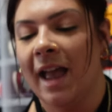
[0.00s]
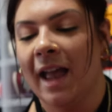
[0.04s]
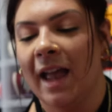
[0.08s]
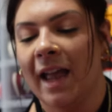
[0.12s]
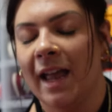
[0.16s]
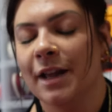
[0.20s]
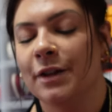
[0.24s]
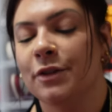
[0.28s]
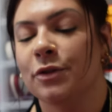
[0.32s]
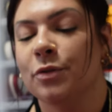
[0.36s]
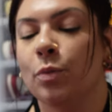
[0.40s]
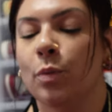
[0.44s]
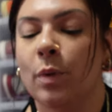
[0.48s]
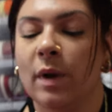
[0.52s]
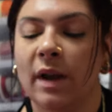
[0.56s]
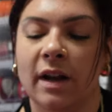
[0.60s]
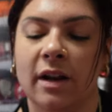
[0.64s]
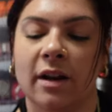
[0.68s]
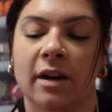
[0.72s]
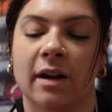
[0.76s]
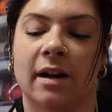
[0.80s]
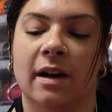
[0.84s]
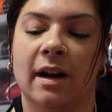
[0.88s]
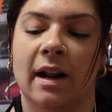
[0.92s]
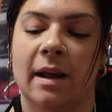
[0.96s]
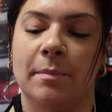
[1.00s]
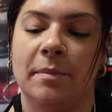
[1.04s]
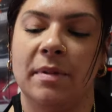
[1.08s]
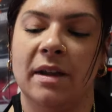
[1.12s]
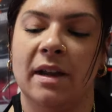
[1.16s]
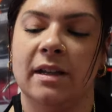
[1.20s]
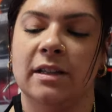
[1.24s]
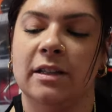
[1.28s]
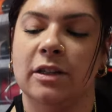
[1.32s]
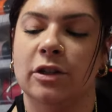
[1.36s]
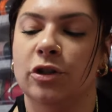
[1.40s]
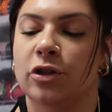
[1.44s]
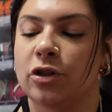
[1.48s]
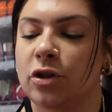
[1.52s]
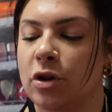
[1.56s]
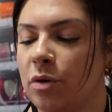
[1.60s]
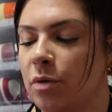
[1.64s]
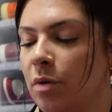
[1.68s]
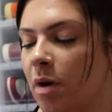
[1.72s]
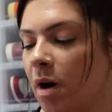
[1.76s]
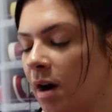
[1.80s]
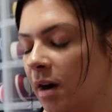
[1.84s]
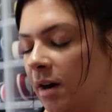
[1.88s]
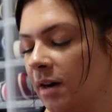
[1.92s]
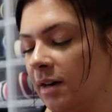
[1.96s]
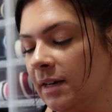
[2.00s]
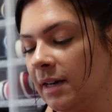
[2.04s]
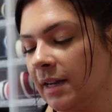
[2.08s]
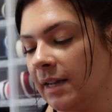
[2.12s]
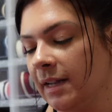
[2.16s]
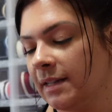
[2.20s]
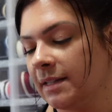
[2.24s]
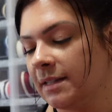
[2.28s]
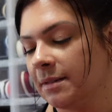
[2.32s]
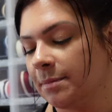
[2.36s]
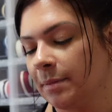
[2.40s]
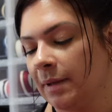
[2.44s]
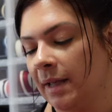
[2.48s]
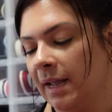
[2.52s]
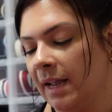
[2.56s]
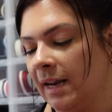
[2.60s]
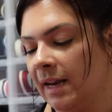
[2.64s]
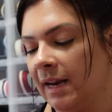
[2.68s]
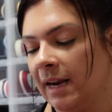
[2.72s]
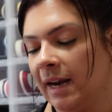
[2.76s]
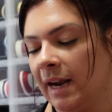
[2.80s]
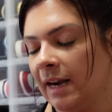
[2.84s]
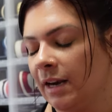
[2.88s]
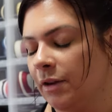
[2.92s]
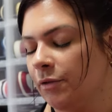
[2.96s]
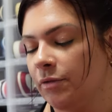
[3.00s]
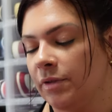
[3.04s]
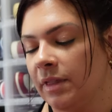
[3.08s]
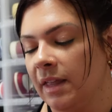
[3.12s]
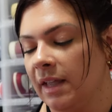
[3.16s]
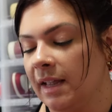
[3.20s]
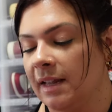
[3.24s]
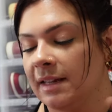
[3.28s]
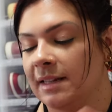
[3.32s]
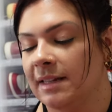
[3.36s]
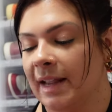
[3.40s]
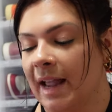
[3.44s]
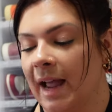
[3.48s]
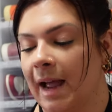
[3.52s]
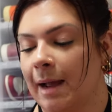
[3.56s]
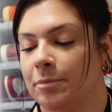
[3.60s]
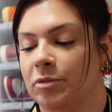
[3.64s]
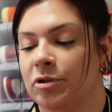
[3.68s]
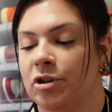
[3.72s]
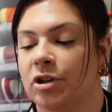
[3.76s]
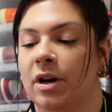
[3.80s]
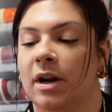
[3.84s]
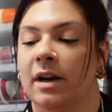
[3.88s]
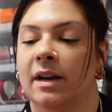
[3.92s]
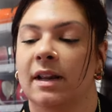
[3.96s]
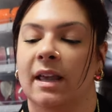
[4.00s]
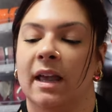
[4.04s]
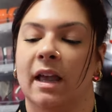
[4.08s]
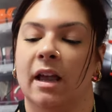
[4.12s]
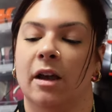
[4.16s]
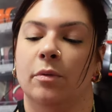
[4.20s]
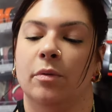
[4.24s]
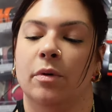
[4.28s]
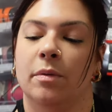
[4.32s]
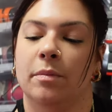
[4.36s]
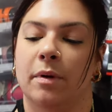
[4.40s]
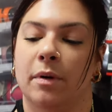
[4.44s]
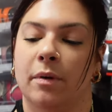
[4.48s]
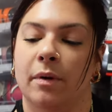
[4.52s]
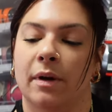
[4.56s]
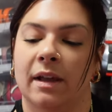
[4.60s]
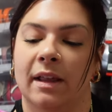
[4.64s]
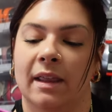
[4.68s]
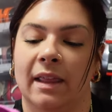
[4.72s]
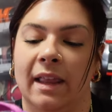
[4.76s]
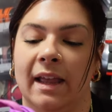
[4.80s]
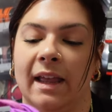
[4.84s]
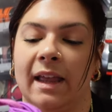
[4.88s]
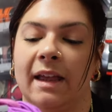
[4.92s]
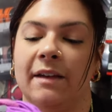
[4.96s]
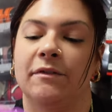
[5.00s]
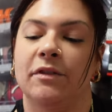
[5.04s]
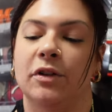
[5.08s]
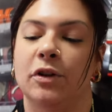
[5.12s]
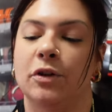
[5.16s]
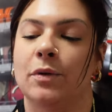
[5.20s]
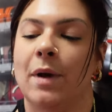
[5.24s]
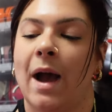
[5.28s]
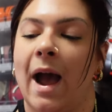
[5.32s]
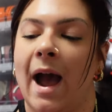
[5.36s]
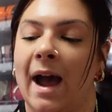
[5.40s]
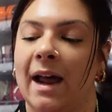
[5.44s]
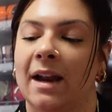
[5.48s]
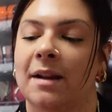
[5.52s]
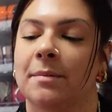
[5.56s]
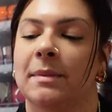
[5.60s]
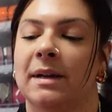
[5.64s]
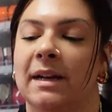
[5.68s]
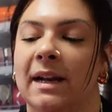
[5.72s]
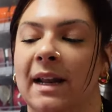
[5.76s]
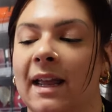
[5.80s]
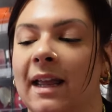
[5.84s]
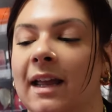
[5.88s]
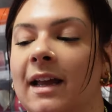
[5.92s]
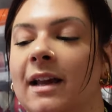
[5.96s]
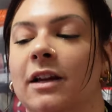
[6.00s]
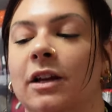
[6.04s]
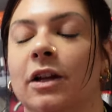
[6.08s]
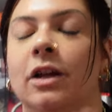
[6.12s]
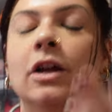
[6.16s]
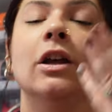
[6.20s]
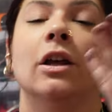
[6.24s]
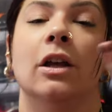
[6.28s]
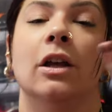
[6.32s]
It's weird because it's so hard to explain, and I don't think it's captured on camera, but like if you had them in hand,